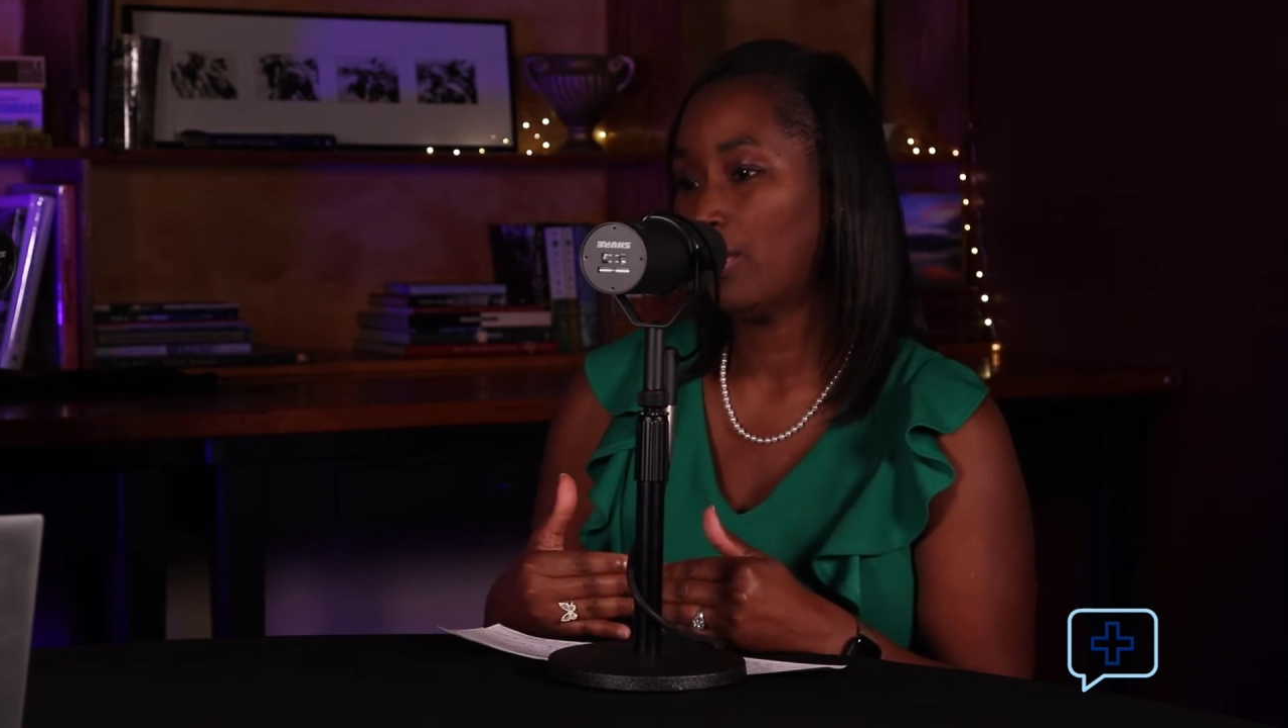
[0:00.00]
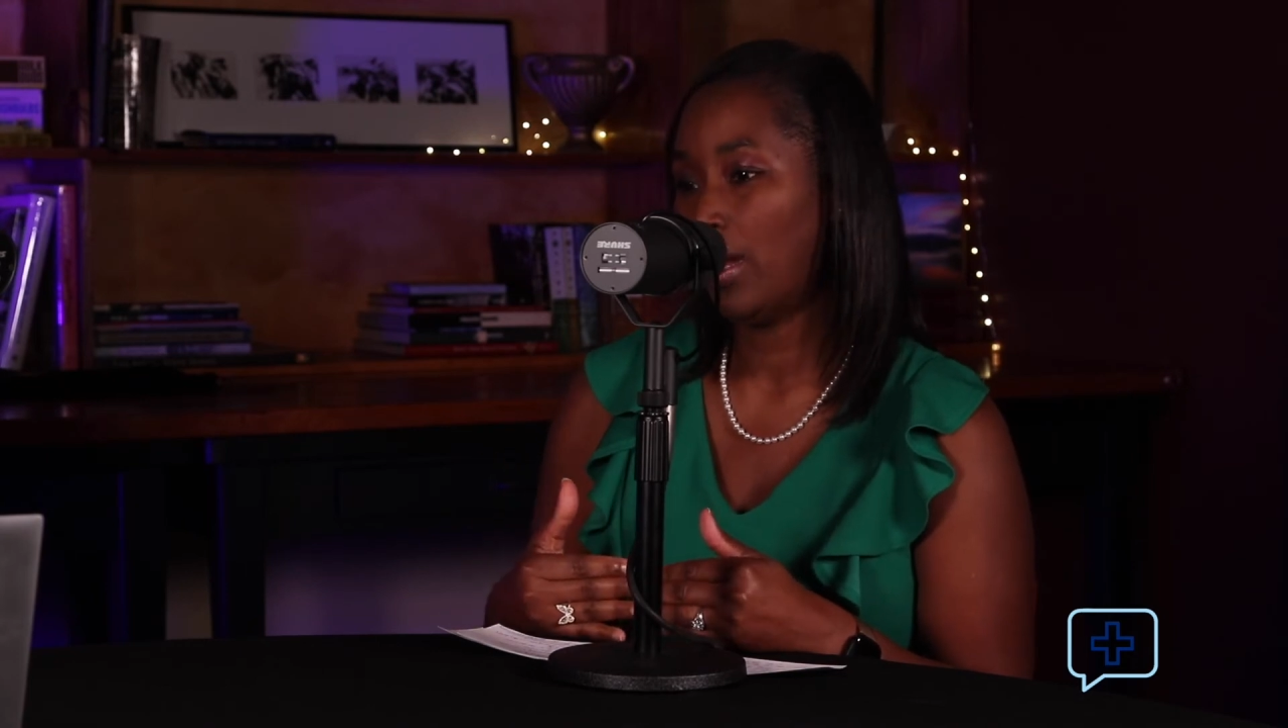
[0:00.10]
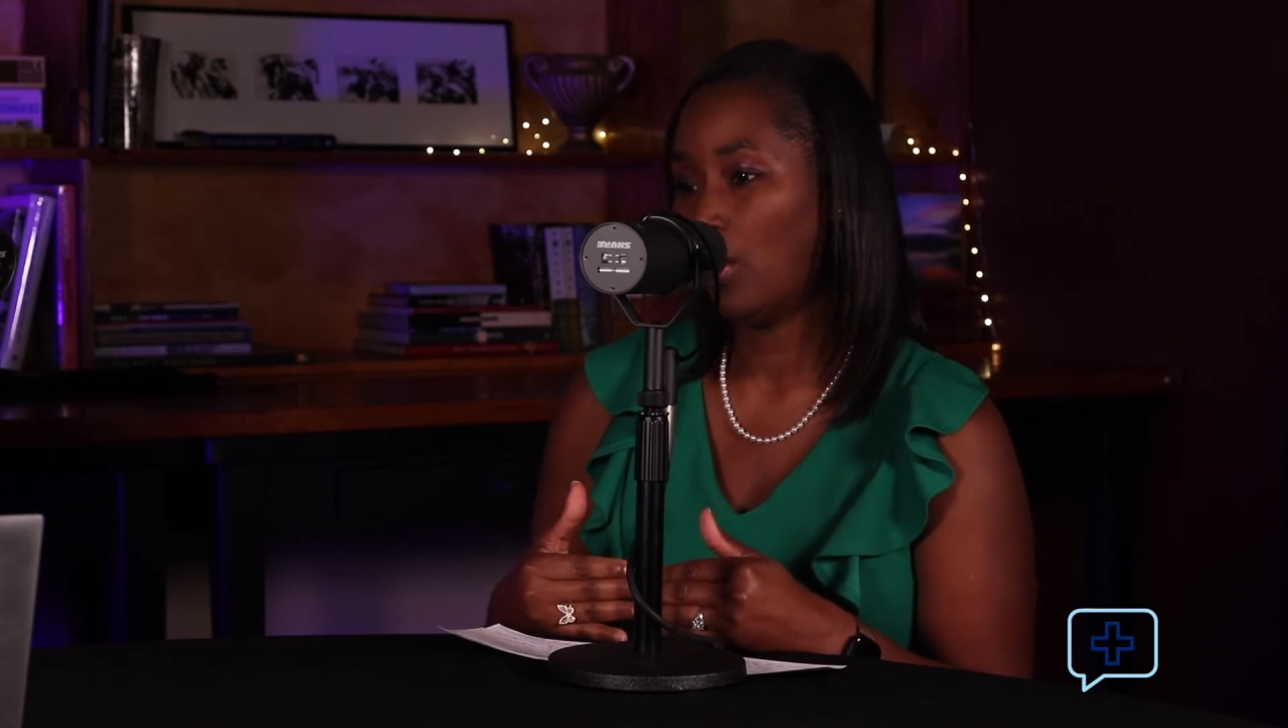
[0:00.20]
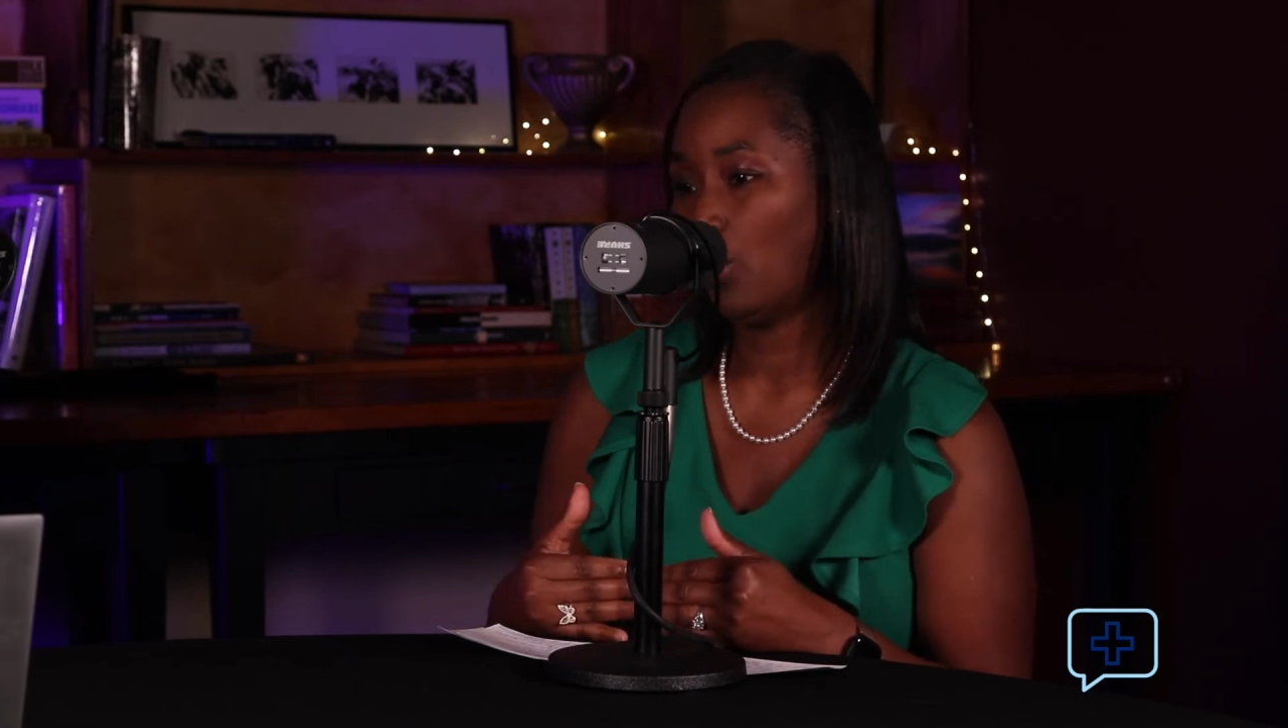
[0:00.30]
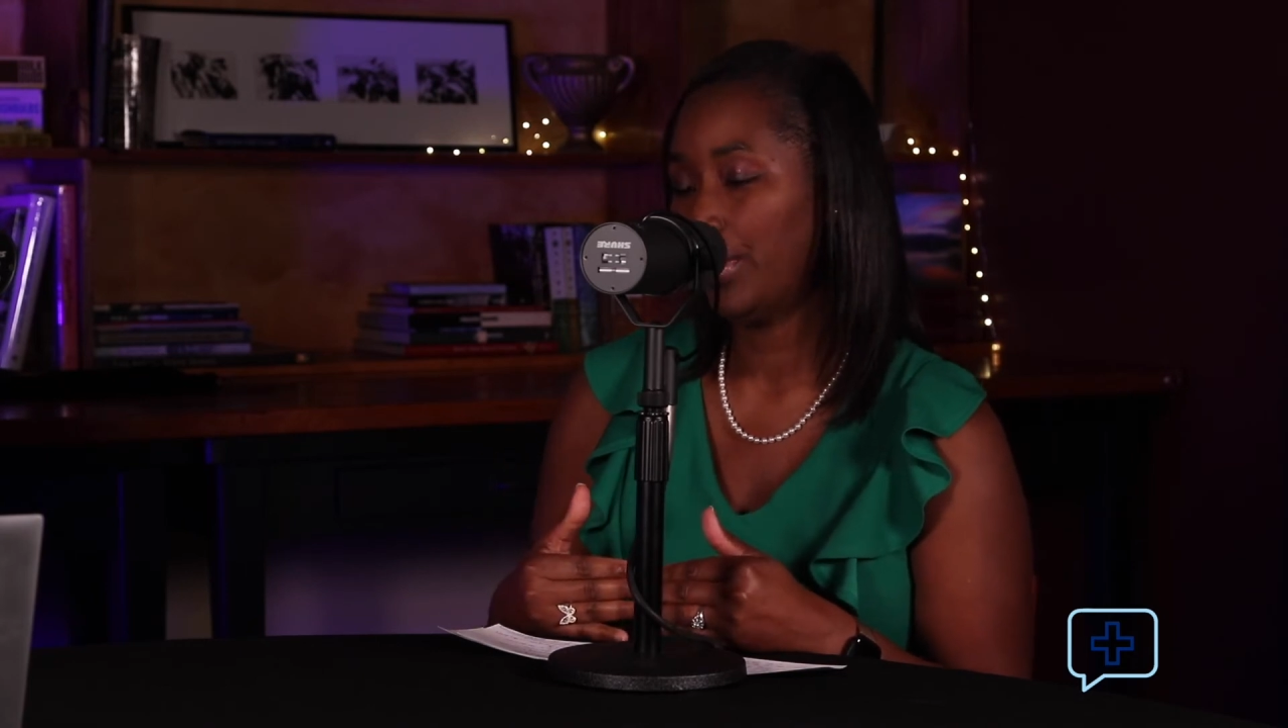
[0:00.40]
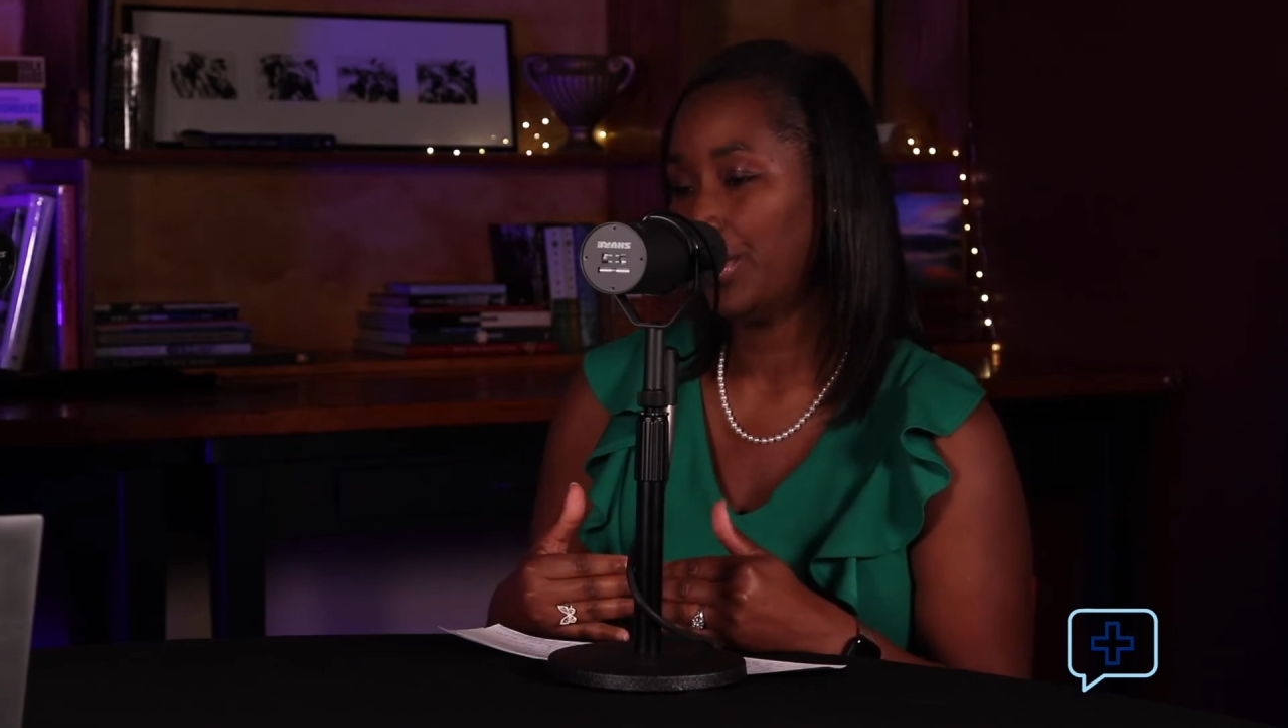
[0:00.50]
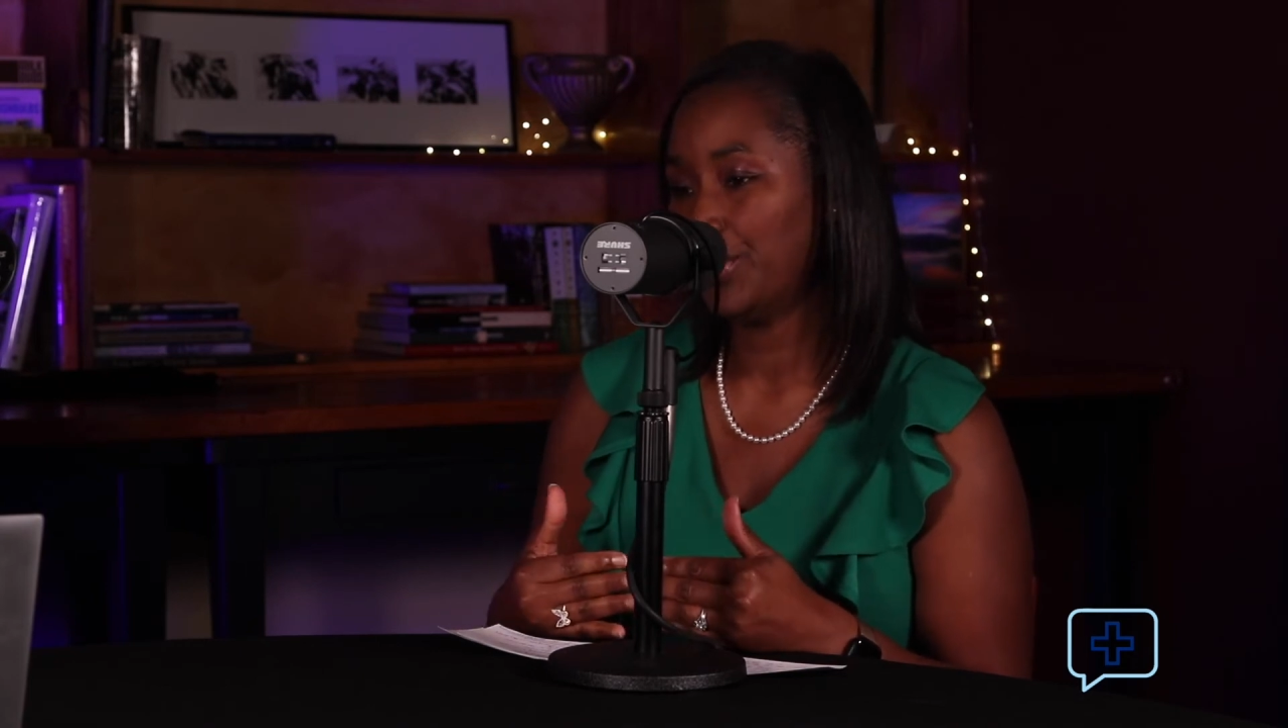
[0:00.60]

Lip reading: about what